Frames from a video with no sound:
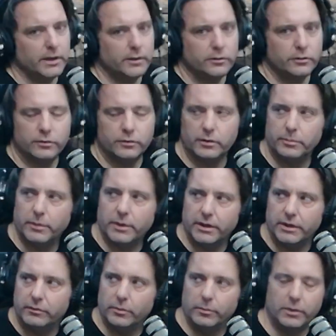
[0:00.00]
of sponsorship
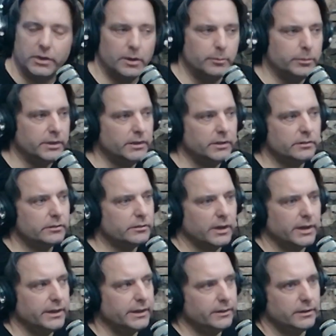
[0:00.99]
money from companies
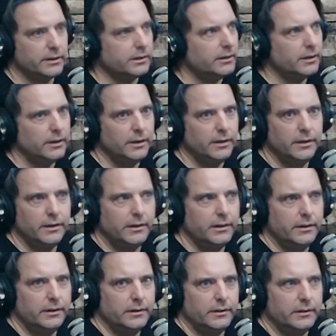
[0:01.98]
trying to
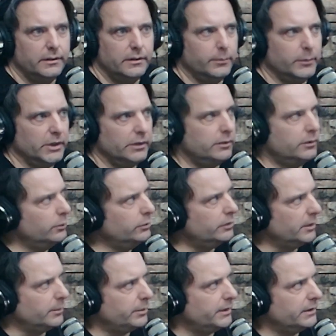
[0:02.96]
I mean, do
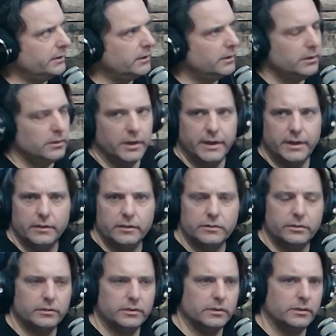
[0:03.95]
something. You know, hey,
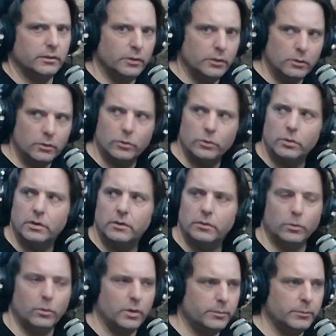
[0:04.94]
this is a new
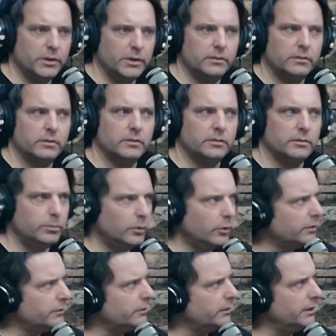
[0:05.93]
women's
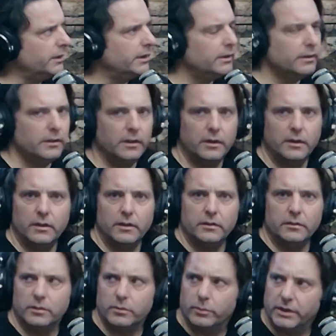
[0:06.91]
sports league. Mm-hmm.
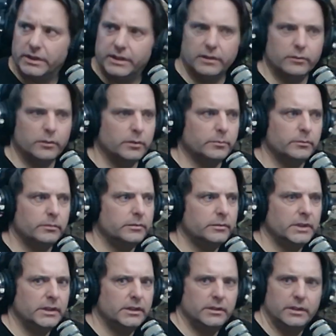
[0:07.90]
Should we give
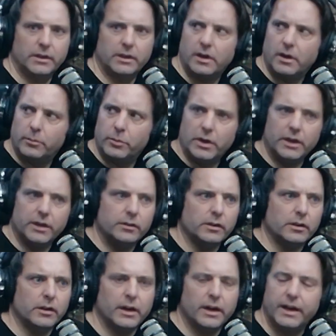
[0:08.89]
them a couple
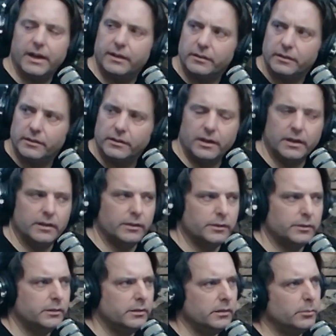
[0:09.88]
hundred grand uh,
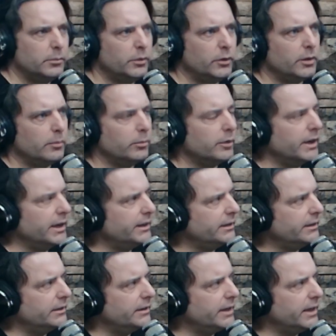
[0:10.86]
and put our
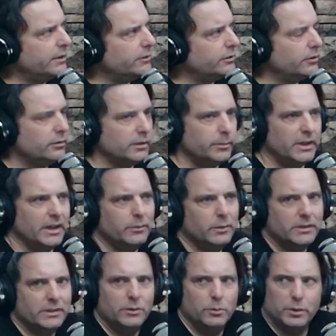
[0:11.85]
brand on the dashers? I mean, I
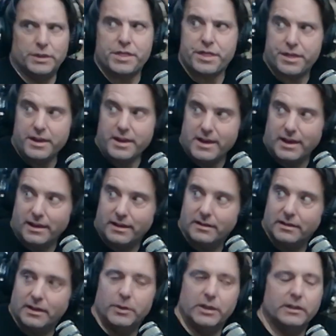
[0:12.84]
would you would
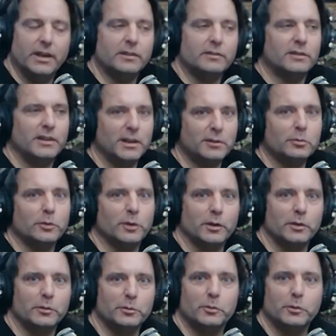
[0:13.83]
think. I mean, that's that's
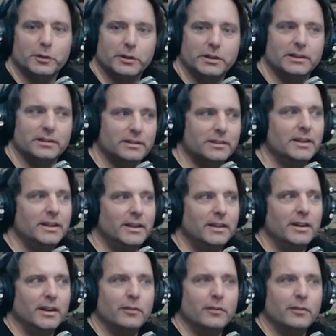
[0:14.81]
where it's really.